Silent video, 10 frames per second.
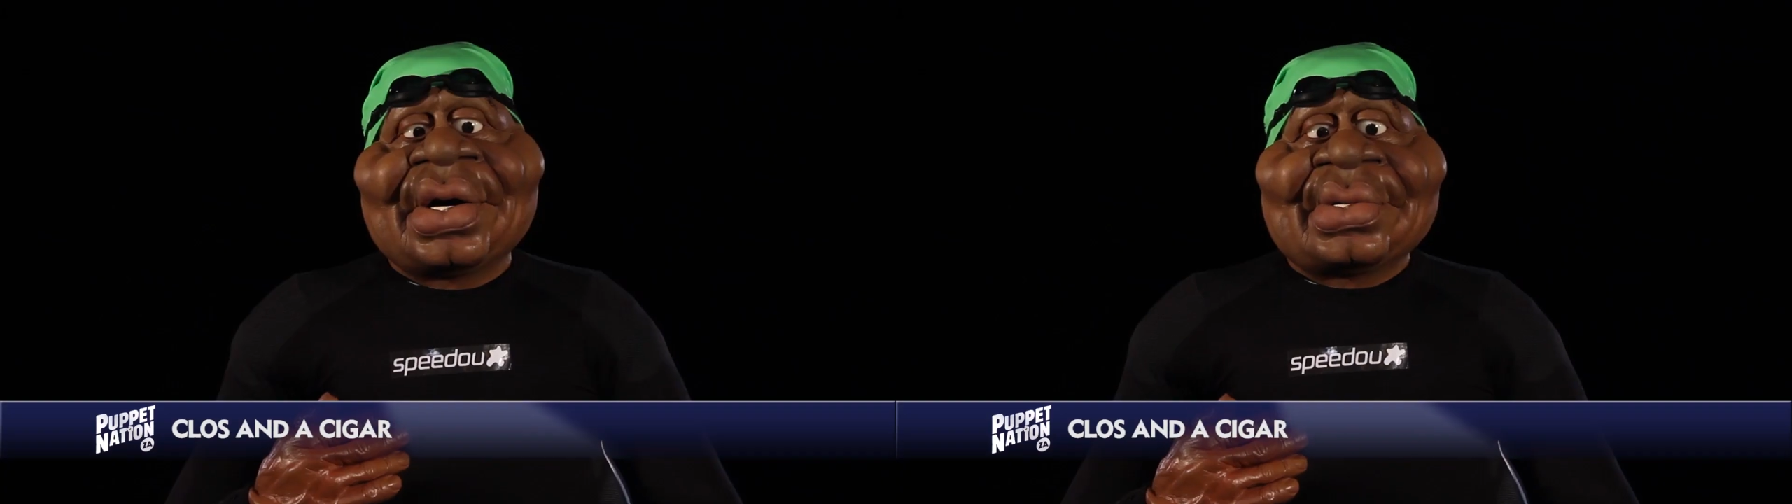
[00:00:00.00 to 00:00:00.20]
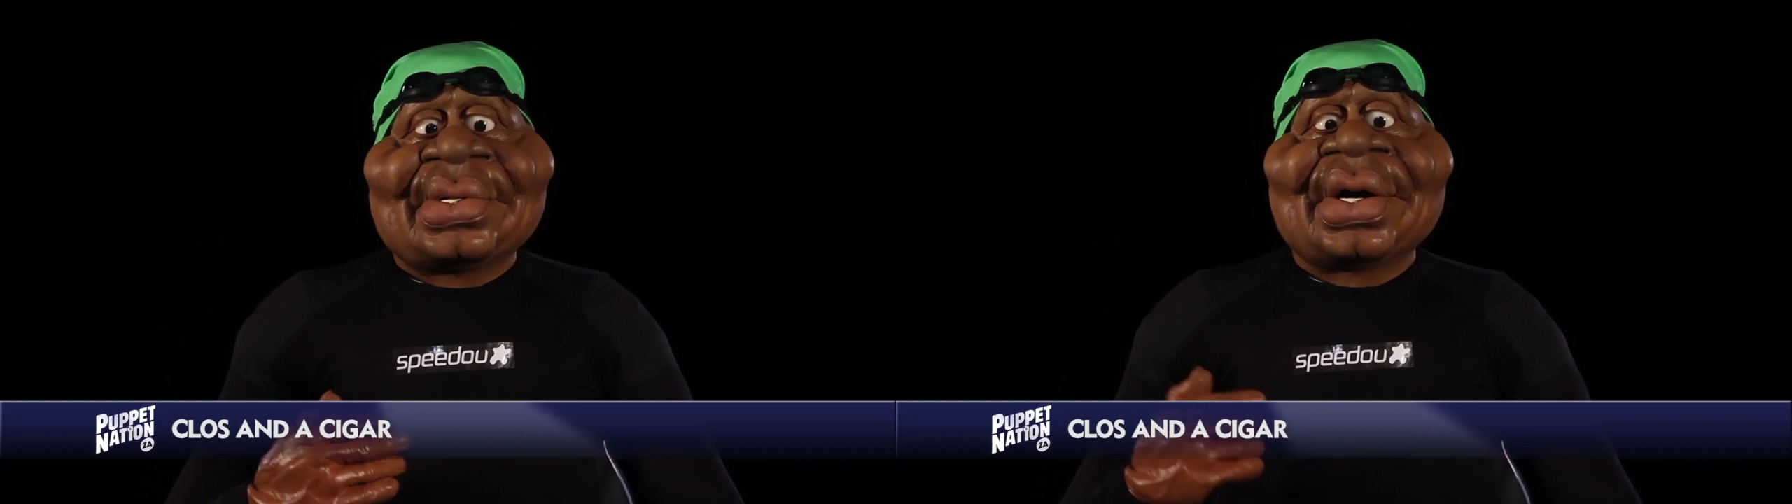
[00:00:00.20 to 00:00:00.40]

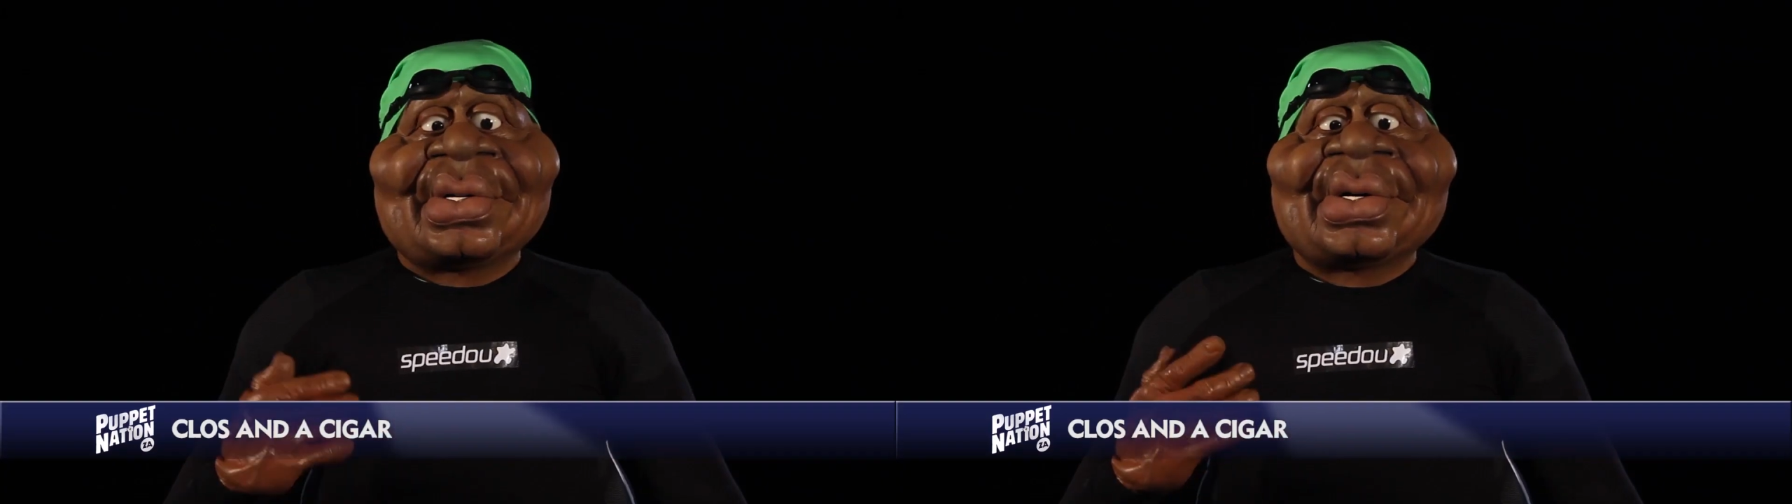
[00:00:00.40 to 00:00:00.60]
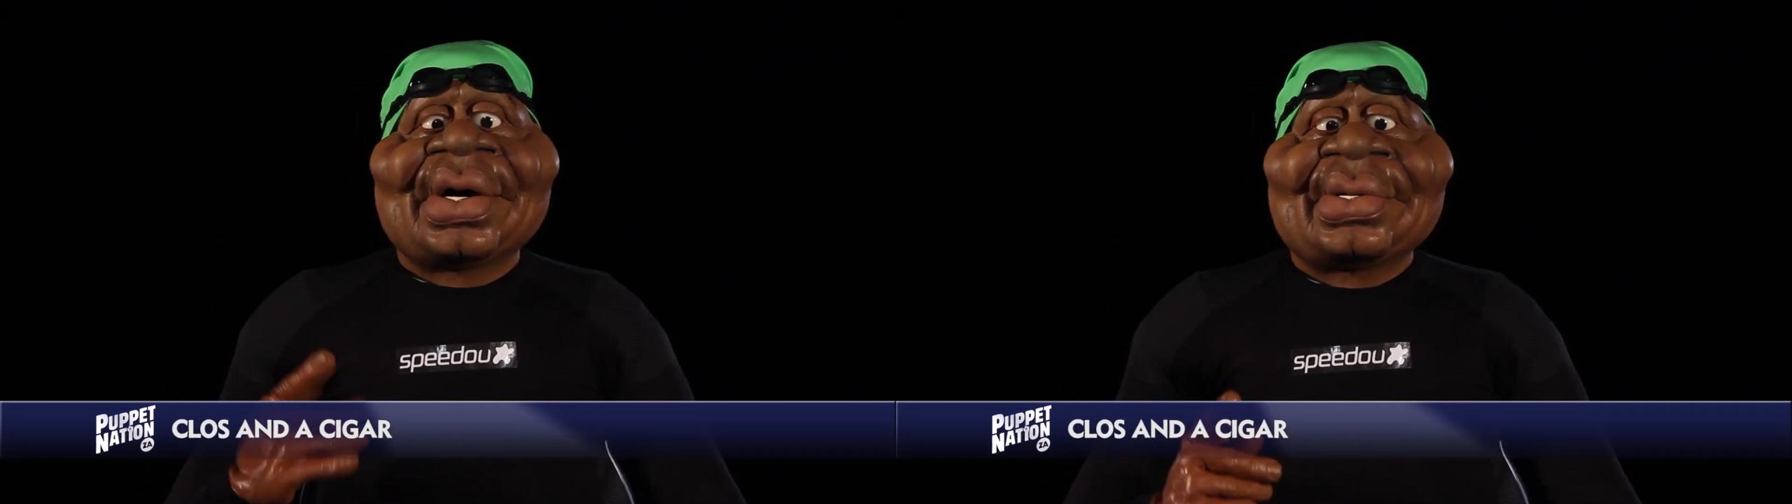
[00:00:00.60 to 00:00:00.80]
his
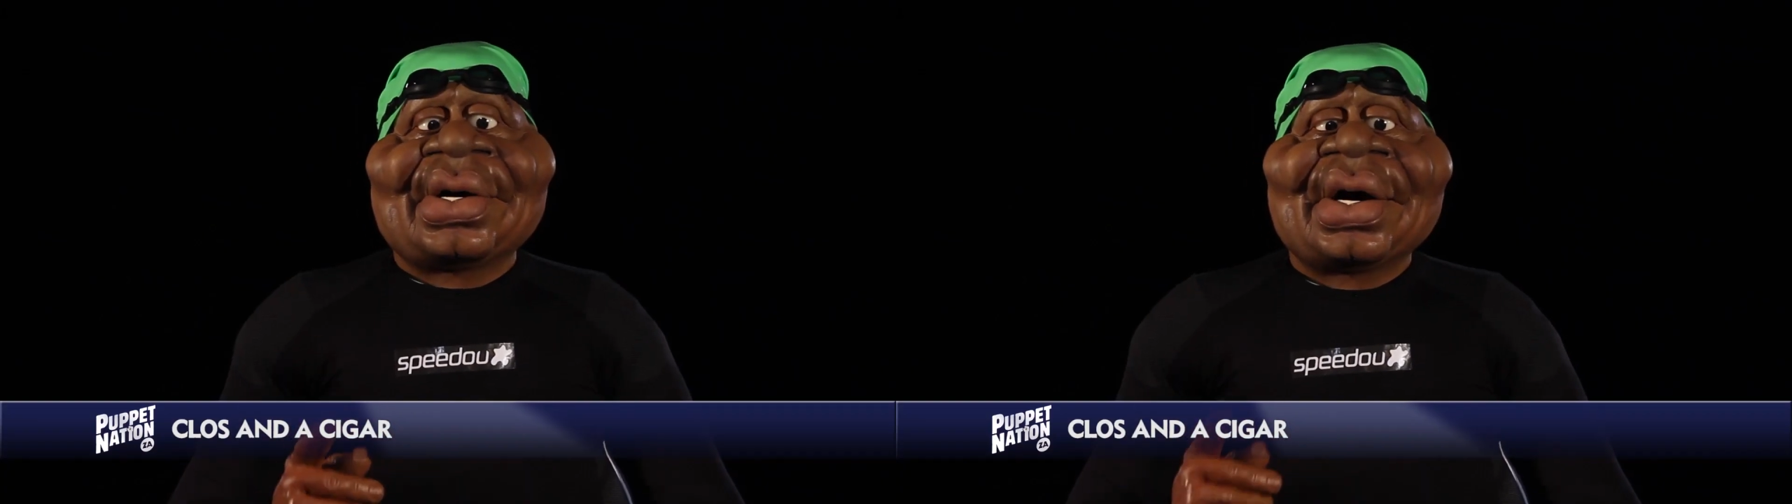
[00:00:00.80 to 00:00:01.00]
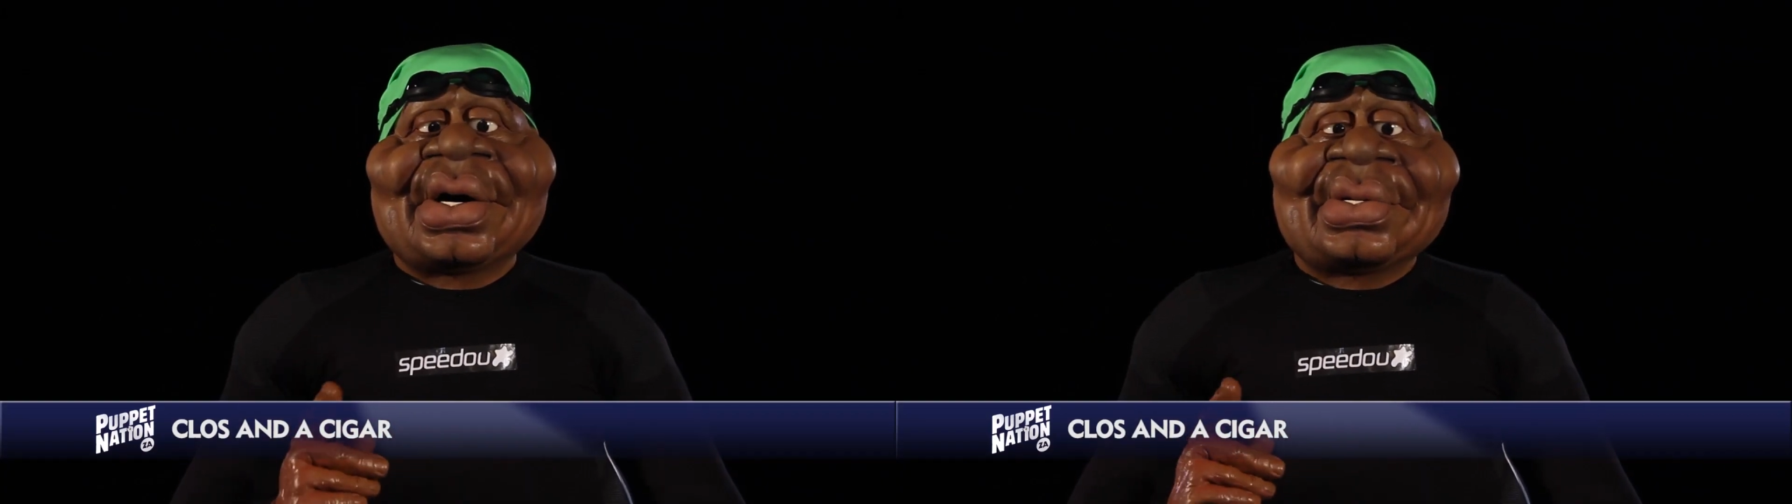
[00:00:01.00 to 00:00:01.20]
vehement
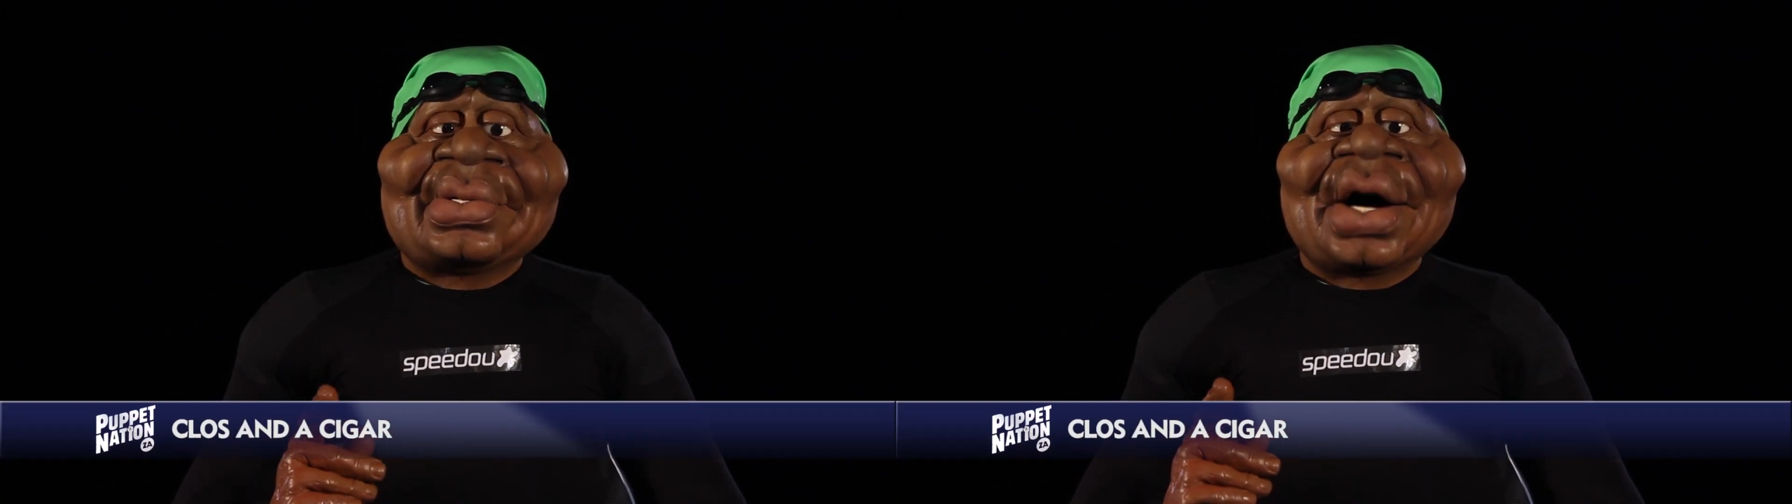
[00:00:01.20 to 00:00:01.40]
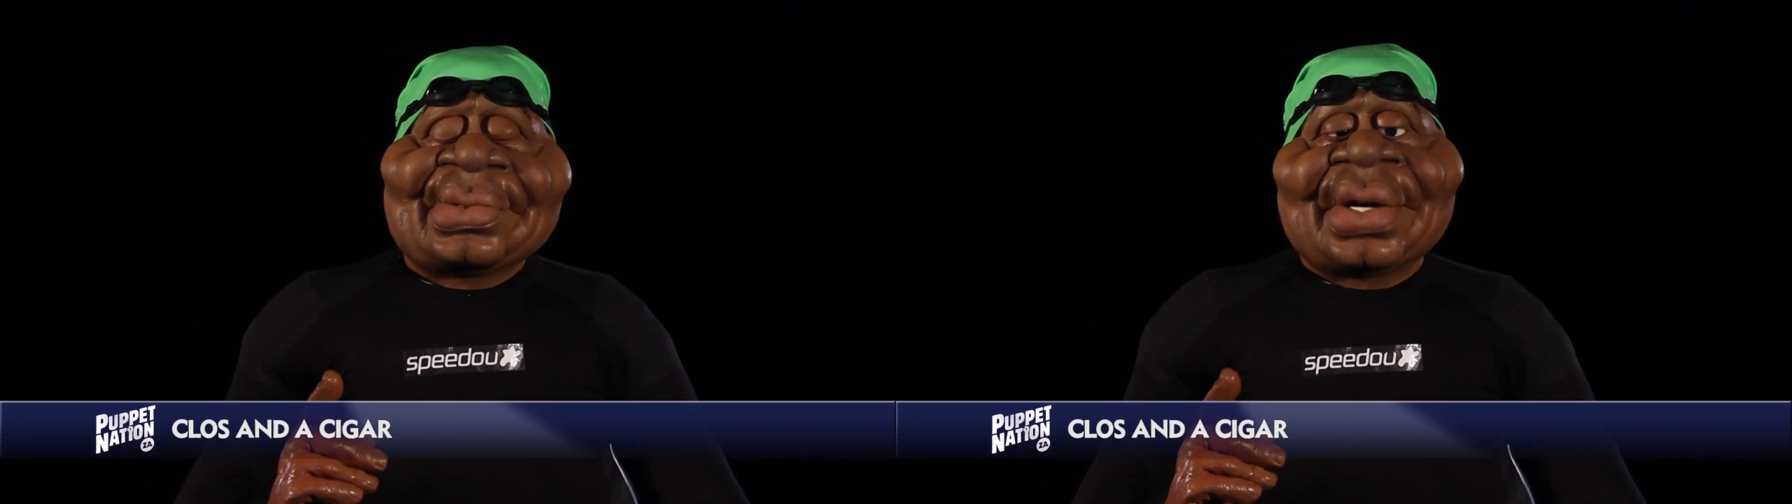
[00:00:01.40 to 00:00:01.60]

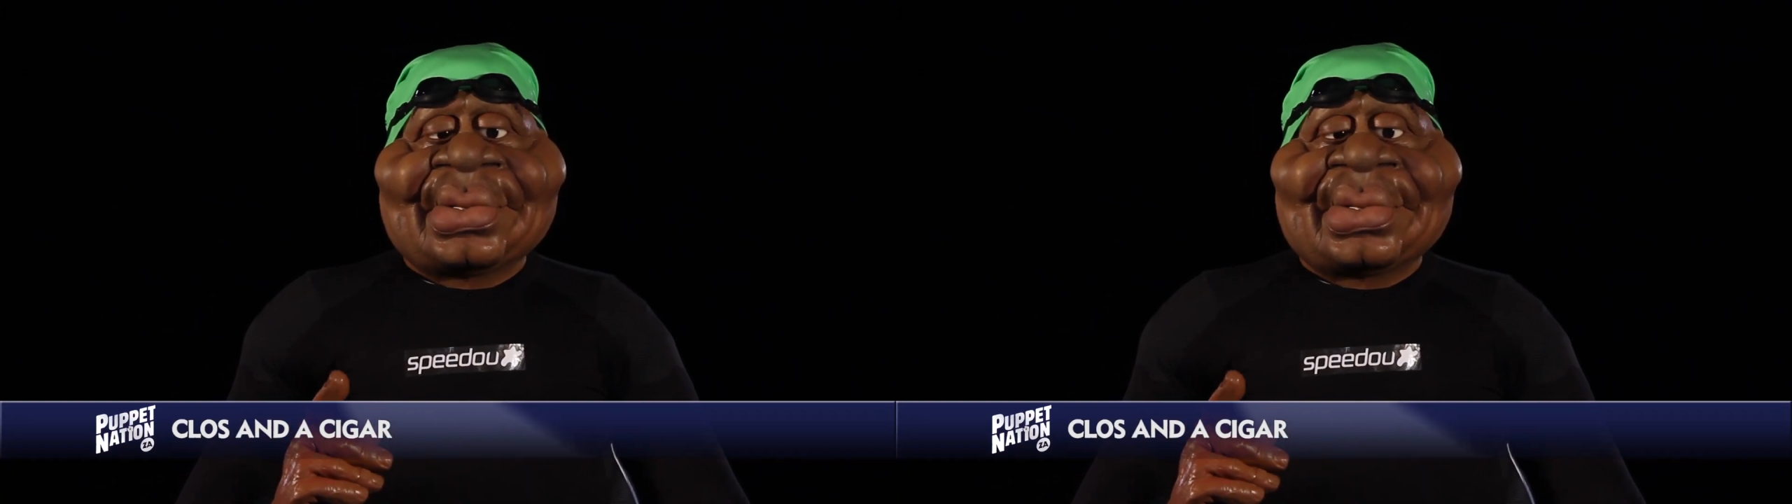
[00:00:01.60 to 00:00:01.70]
victory